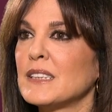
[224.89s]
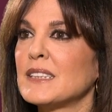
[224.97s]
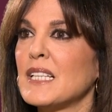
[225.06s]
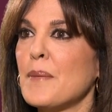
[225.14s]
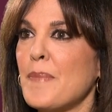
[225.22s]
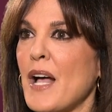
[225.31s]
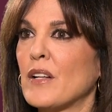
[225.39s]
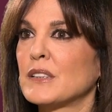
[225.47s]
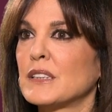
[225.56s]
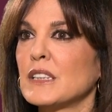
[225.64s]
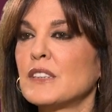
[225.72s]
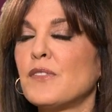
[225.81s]
and
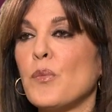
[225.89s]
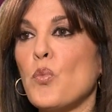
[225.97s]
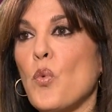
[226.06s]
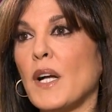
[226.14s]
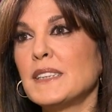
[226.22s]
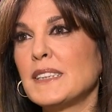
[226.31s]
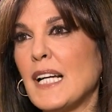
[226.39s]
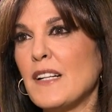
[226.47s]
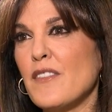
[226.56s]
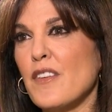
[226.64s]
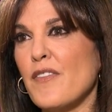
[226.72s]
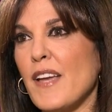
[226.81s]
imbalances from one side of
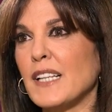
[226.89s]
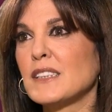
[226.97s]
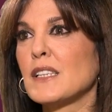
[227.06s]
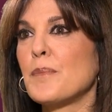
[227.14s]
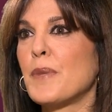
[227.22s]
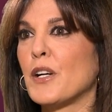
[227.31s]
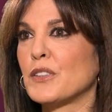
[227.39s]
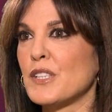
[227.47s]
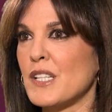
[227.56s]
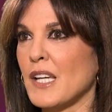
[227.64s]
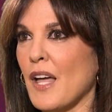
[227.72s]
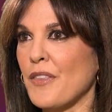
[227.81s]
the face compared to
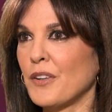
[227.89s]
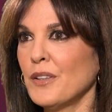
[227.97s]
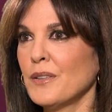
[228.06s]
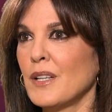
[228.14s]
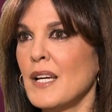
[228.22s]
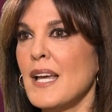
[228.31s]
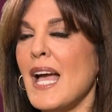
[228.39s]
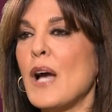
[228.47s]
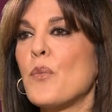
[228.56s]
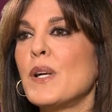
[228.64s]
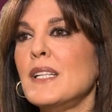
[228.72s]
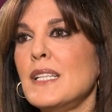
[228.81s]
the other, and
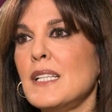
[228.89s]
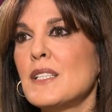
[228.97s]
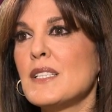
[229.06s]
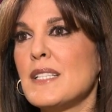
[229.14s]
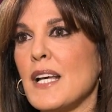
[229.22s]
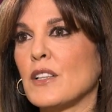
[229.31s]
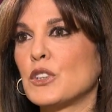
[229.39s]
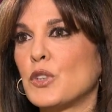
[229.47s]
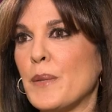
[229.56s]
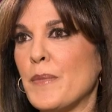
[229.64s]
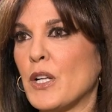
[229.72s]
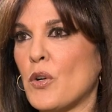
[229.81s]
we need to tailor
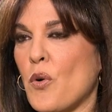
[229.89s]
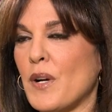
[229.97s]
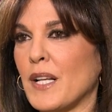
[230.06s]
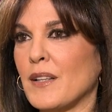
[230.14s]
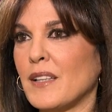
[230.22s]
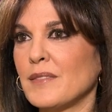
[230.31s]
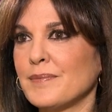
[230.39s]
treatment accordingly.